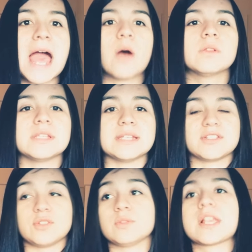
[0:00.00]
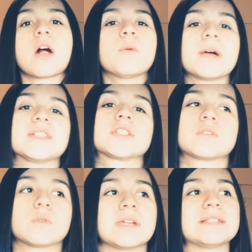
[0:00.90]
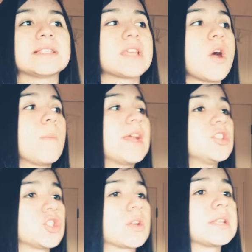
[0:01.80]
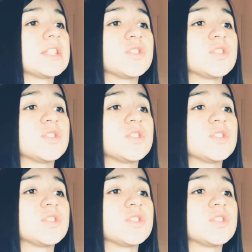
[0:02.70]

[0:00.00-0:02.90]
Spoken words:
outlet to tell my story, to tell my journey,